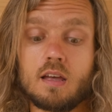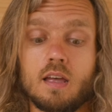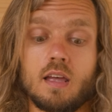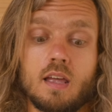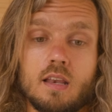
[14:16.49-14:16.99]

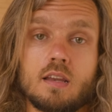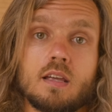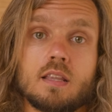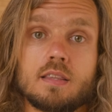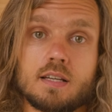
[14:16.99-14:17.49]
and
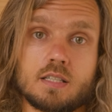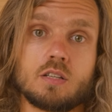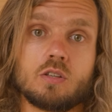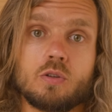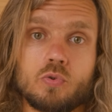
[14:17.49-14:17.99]
it
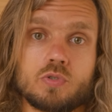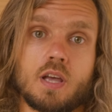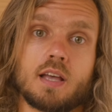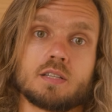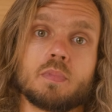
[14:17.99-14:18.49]
doesn't lose
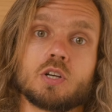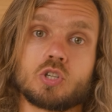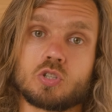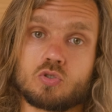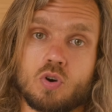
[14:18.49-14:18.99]
as much
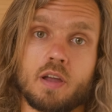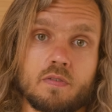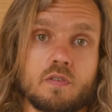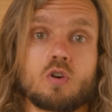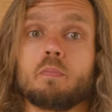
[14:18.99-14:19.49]

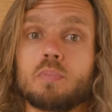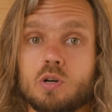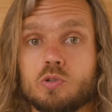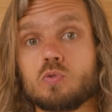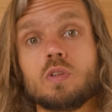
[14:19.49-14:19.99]
strength
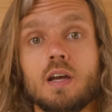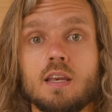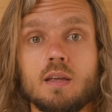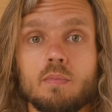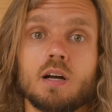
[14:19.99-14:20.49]
compared to
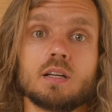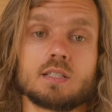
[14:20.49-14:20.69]
Dyneema